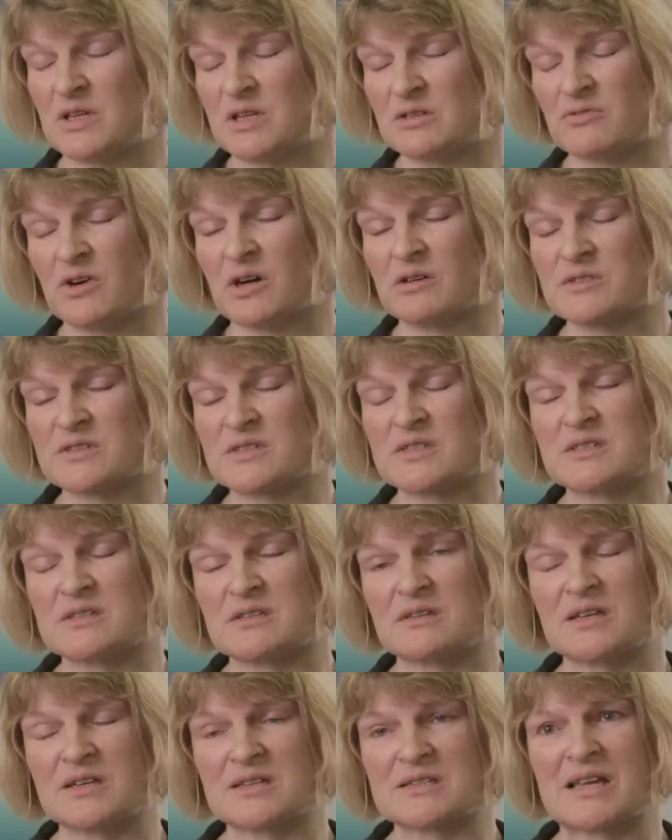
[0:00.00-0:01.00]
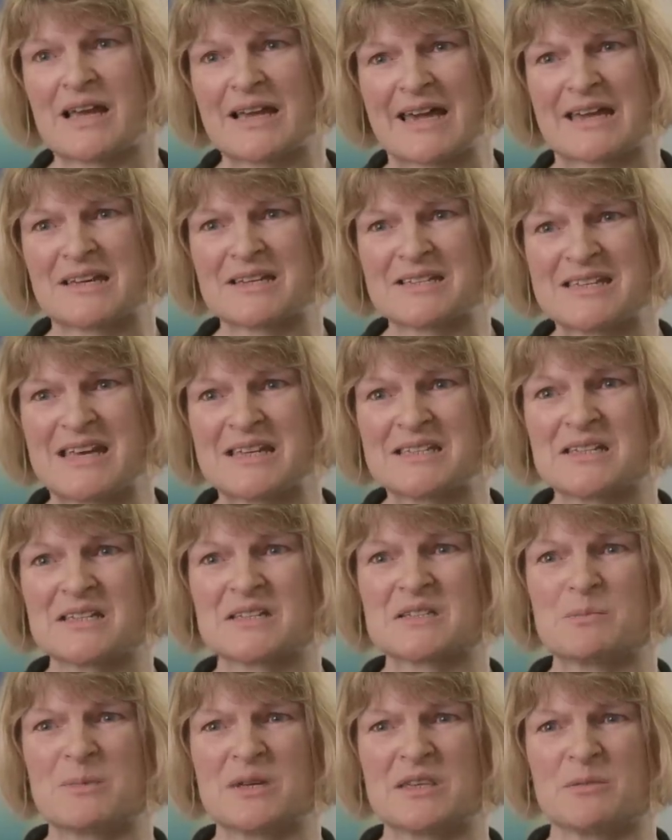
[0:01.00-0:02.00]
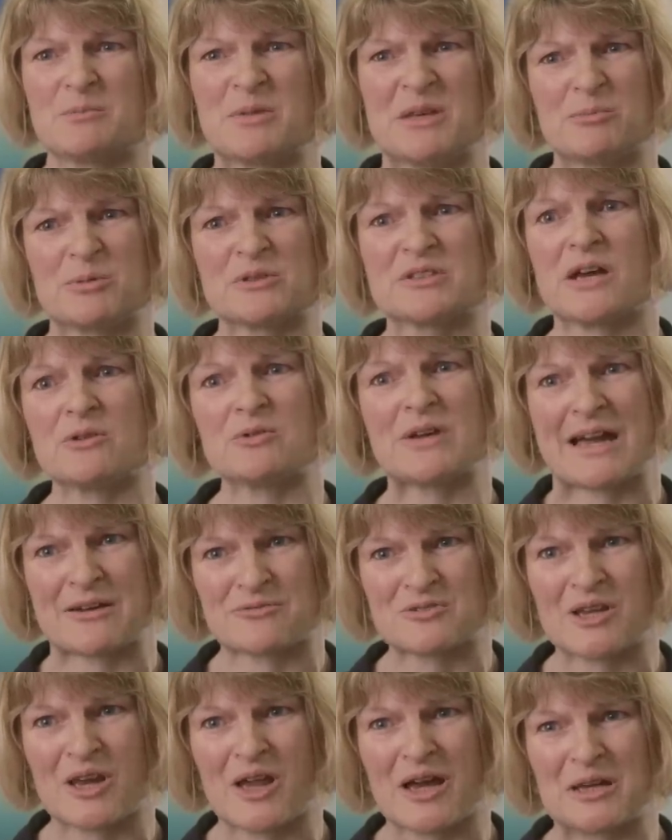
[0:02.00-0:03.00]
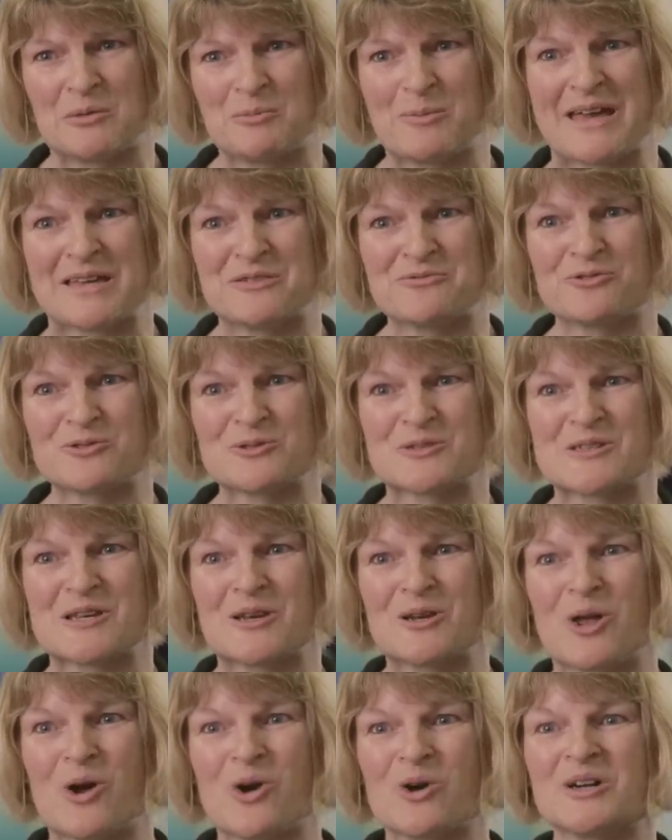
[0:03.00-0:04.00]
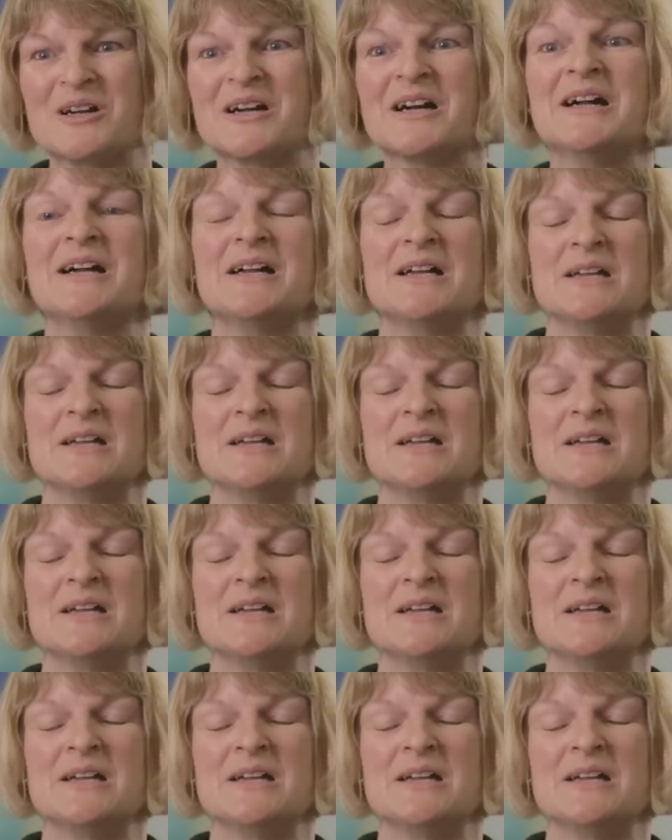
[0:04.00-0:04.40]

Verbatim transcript: The advances in things like anaesthetics mean that people don't have to lie in bed for so long.